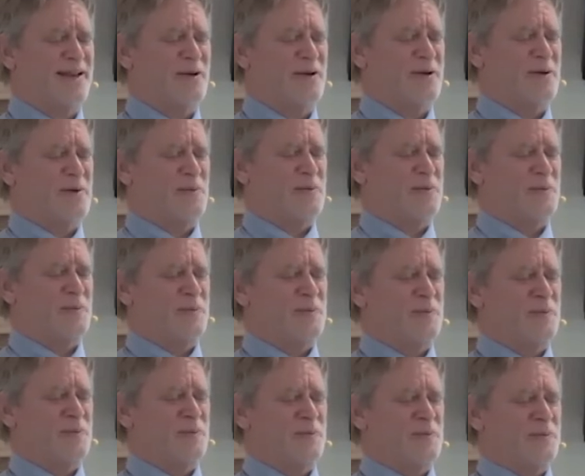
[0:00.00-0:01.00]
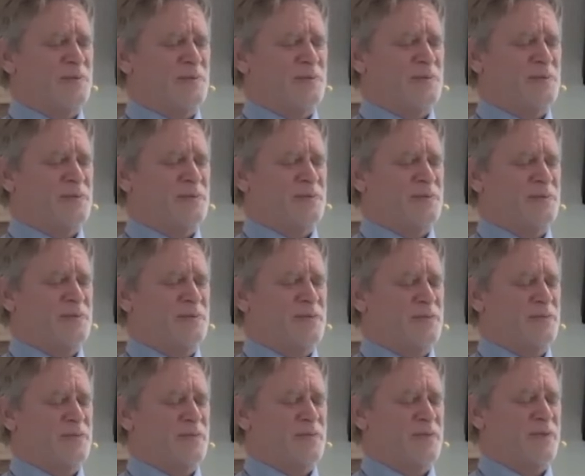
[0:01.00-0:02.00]

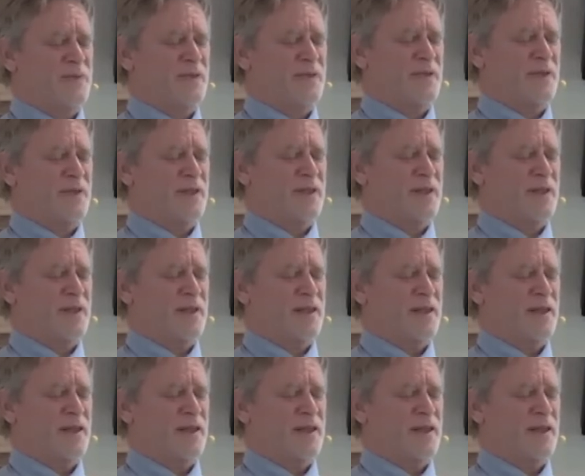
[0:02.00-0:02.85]
(silence)